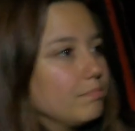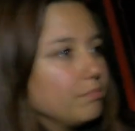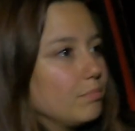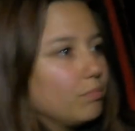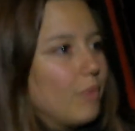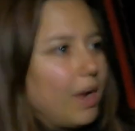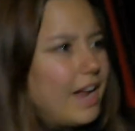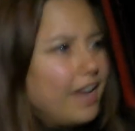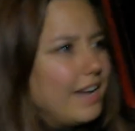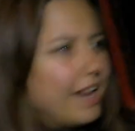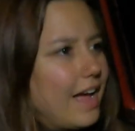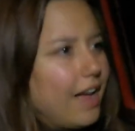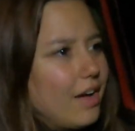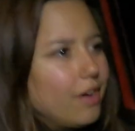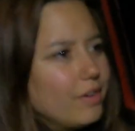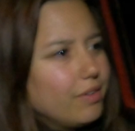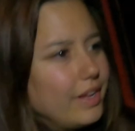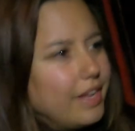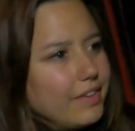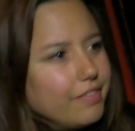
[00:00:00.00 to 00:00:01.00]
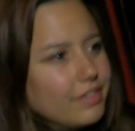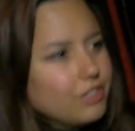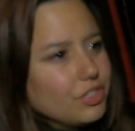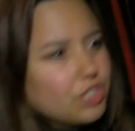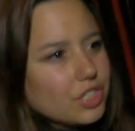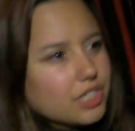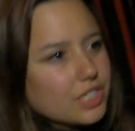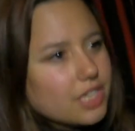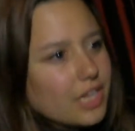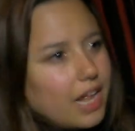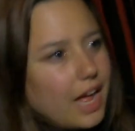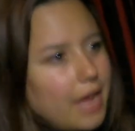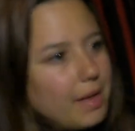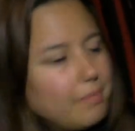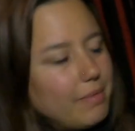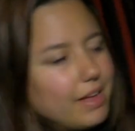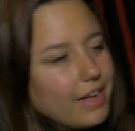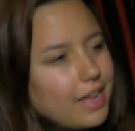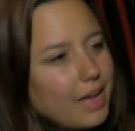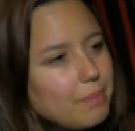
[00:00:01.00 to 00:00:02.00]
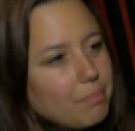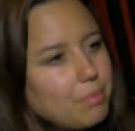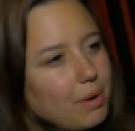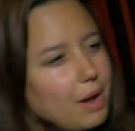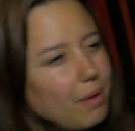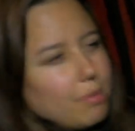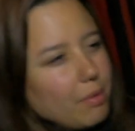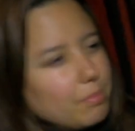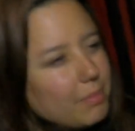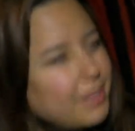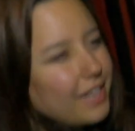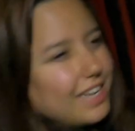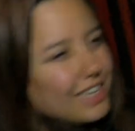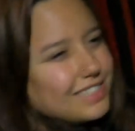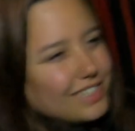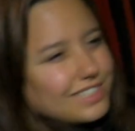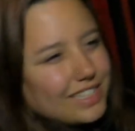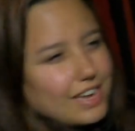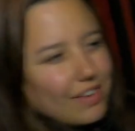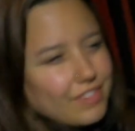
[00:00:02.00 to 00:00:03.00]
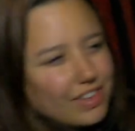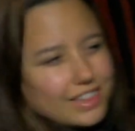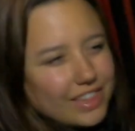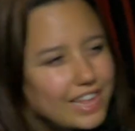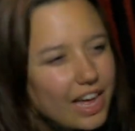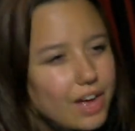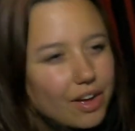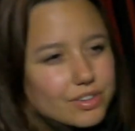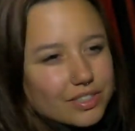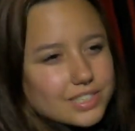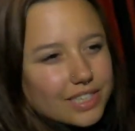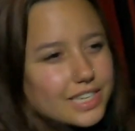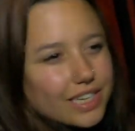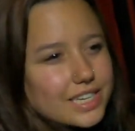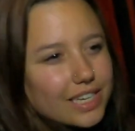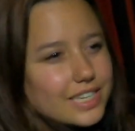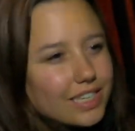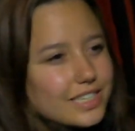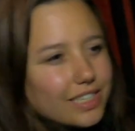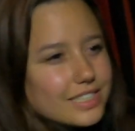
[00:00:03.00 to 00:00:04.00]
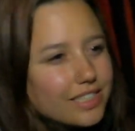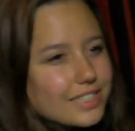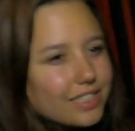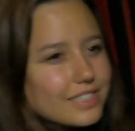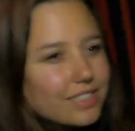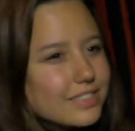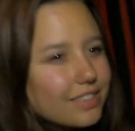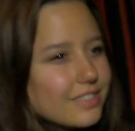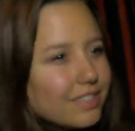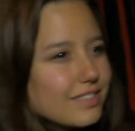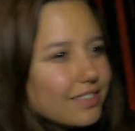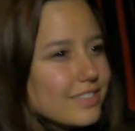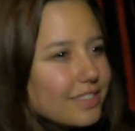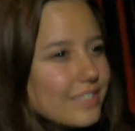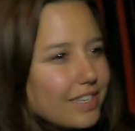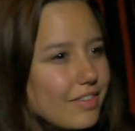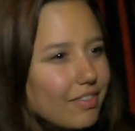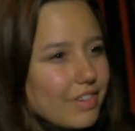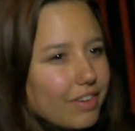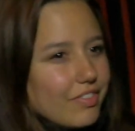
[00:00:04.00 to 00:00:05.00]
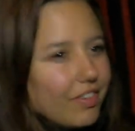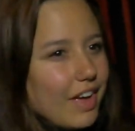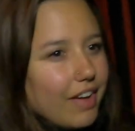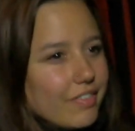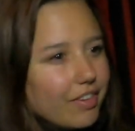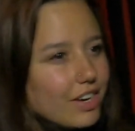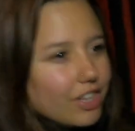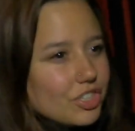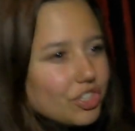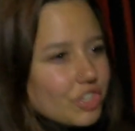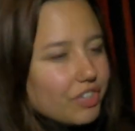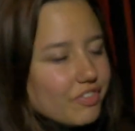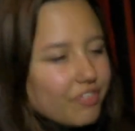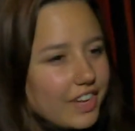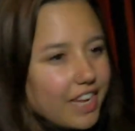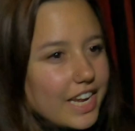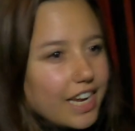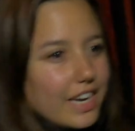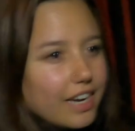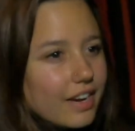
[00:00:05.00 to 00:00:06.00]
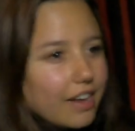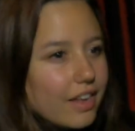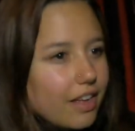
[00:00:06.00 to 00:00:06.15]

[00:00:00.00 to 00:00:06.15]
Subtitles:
Right now, even just climbing, I'm probably at 7,500 feet.